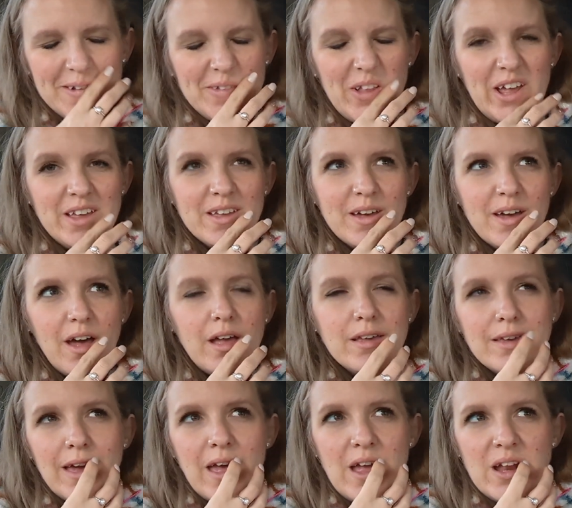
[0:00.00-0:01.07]
Like,
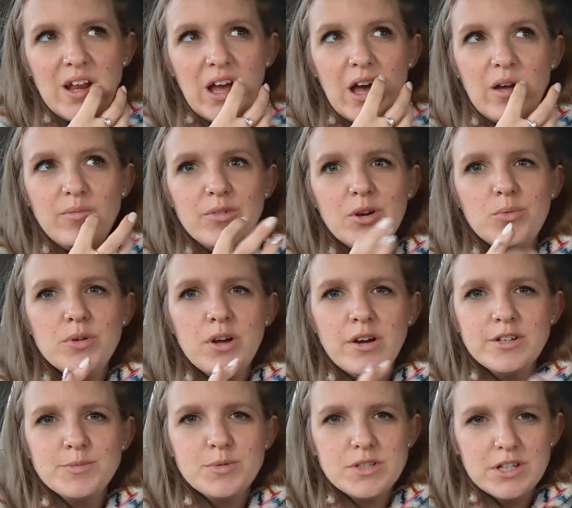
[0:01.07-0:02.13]
again, I'm not
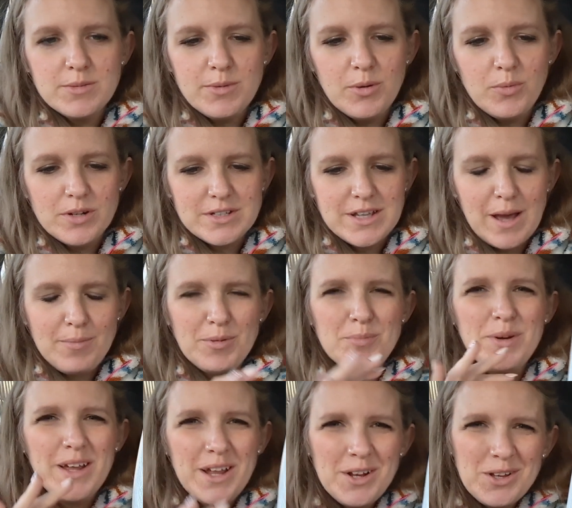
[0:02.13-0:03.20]
100% about what has happened,
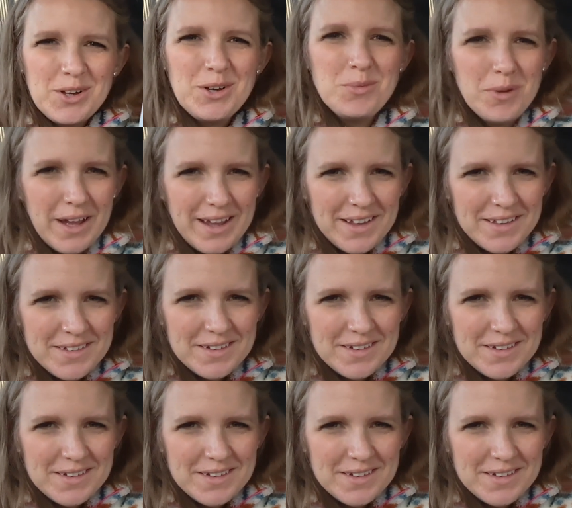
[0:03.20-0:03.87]
but in a good way.